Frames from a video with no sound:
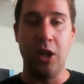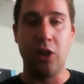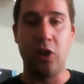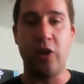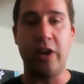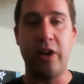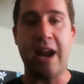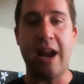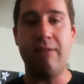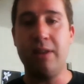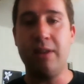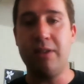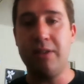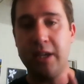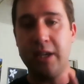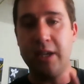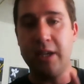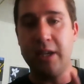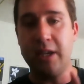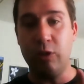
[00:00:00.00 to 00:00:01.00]
learn
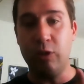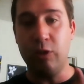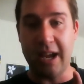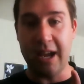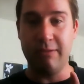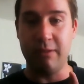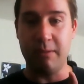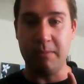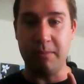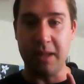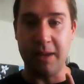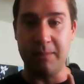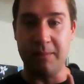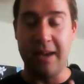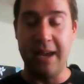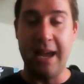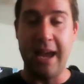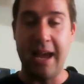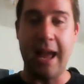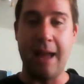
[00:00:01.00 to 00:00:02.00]
everything you can from
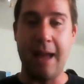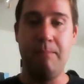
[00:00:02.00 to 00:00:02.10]
them,